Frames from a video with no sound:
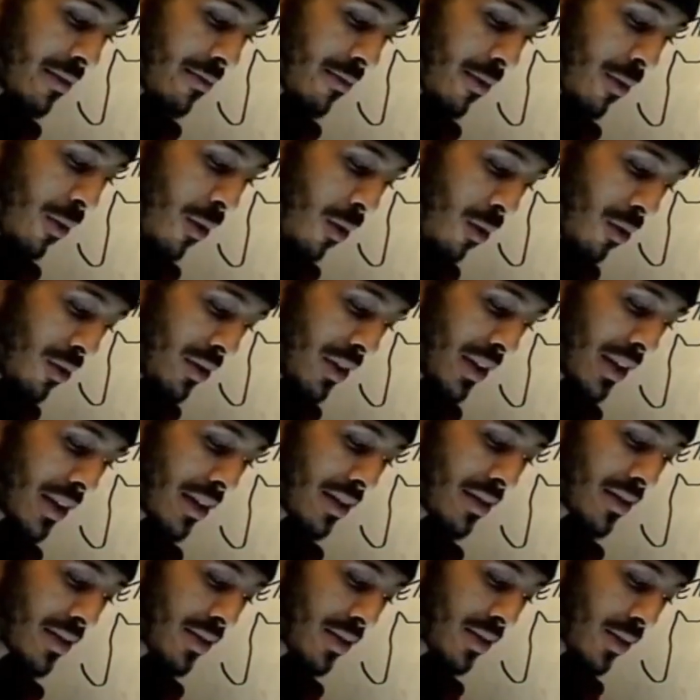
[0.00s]
for
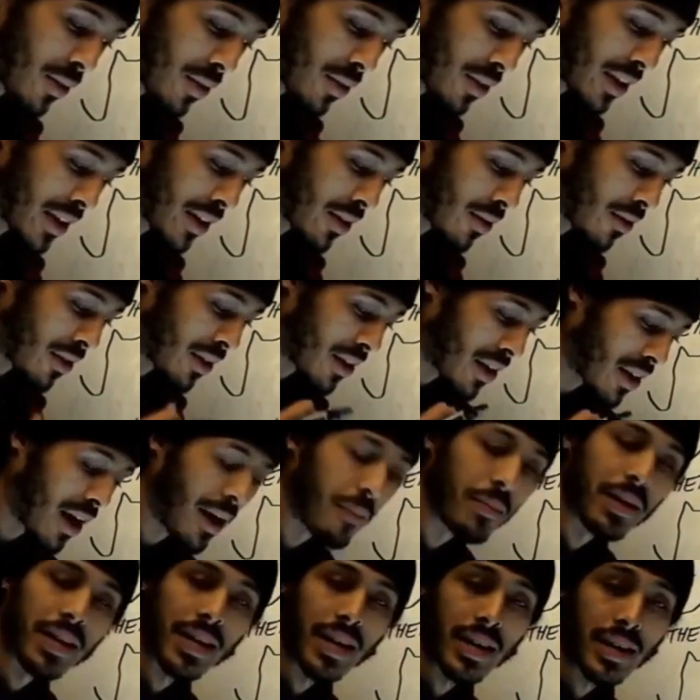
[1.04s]
holding, storing, or
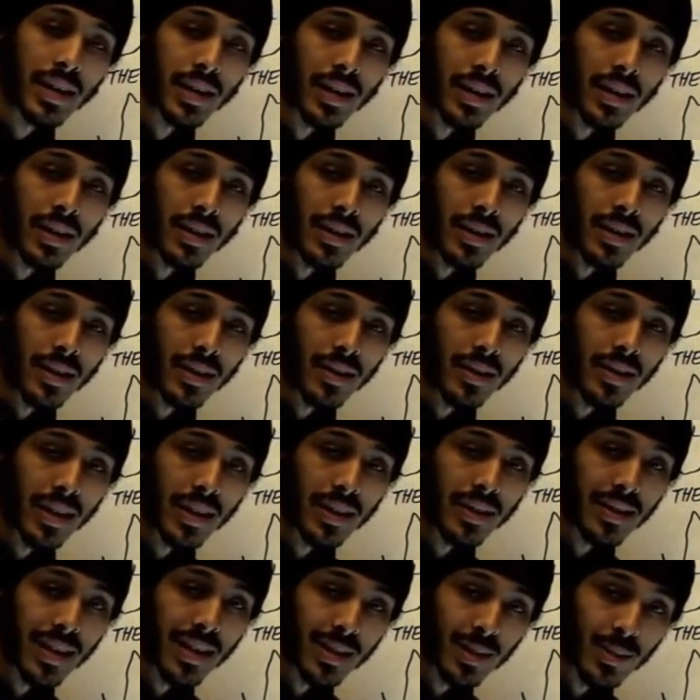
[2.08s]
accommodating. All
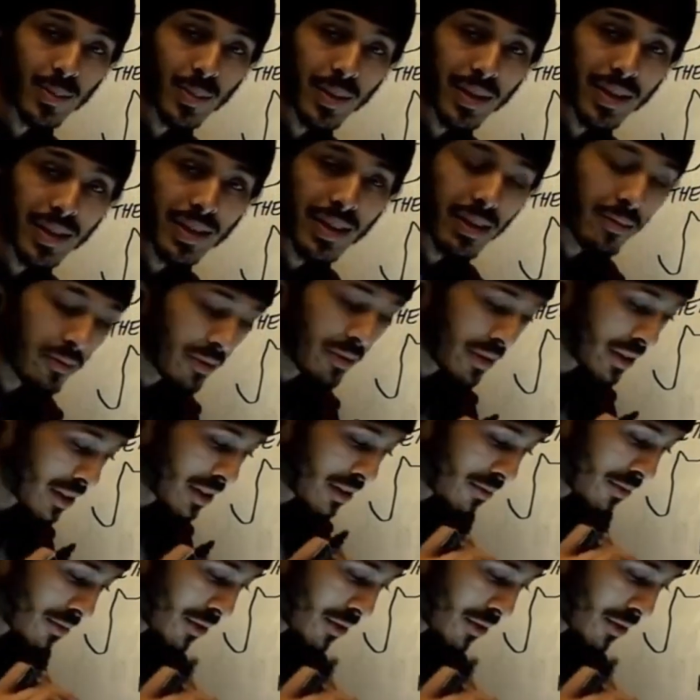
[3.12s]
right, that's what the definition